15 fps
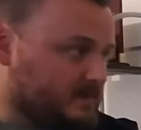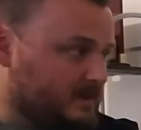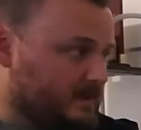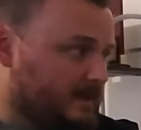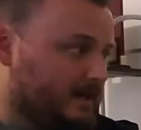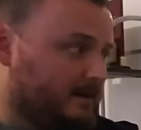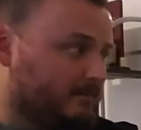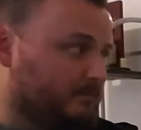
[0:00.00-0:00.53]

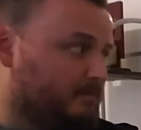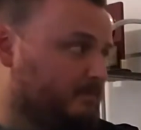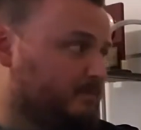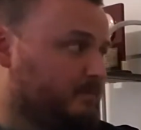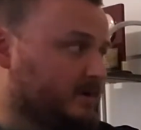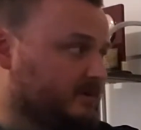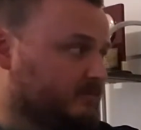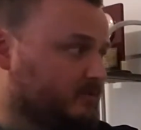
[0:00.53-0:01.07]

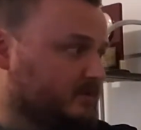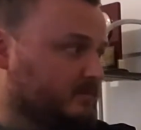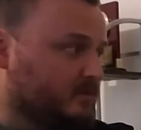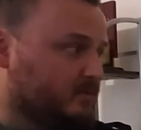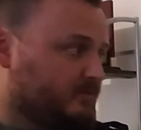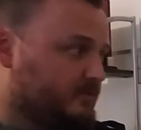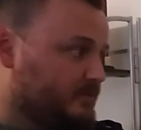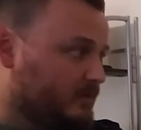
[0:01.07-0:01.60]
But if we
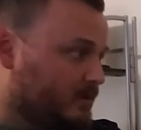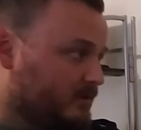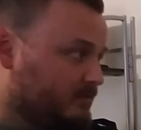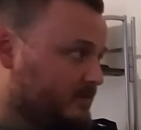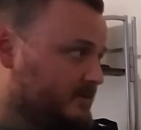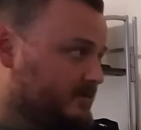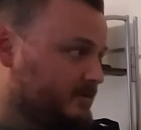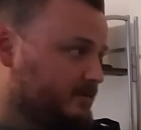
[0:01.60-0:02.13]
move
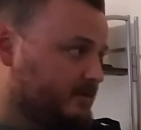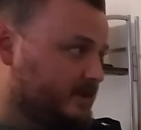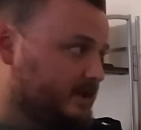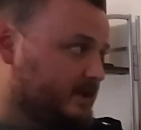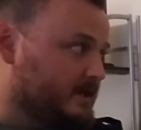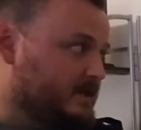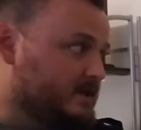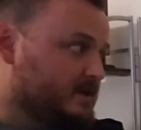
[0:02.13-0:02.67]
over to
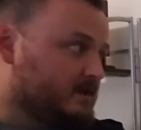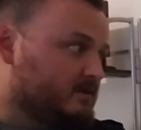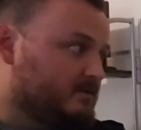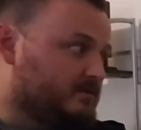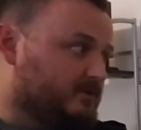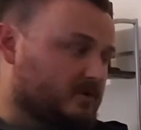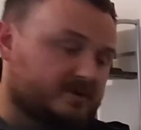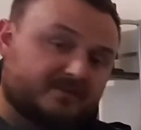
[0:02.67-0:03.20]
the
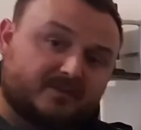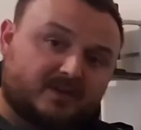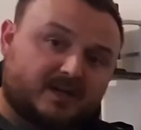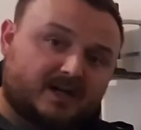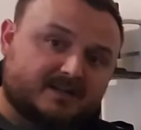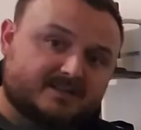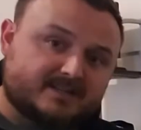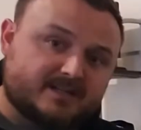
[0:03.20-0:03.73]
forceful
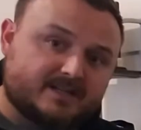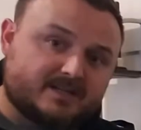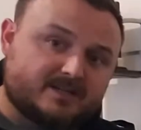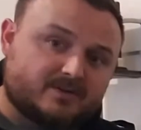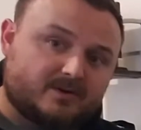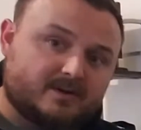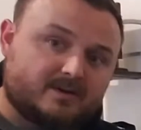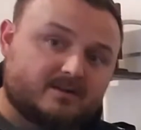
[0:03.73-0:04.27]

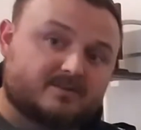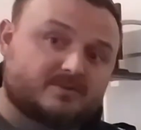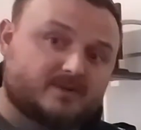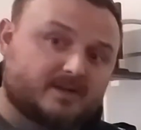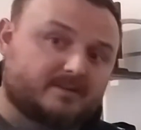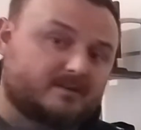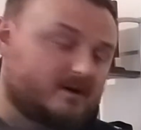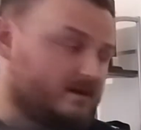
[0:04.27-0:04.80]
oxidation
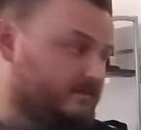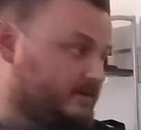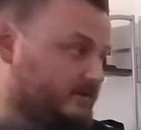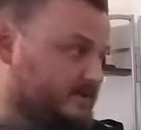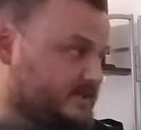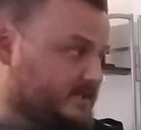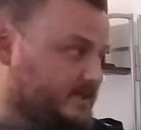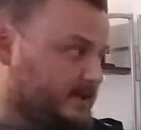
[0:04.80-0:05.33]
strength curve that
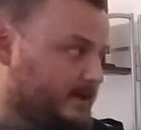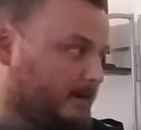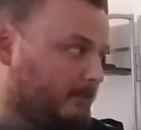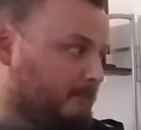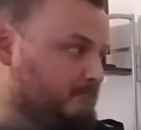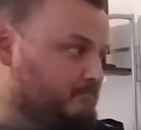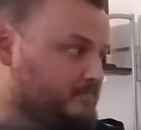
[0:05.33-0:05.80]
we see here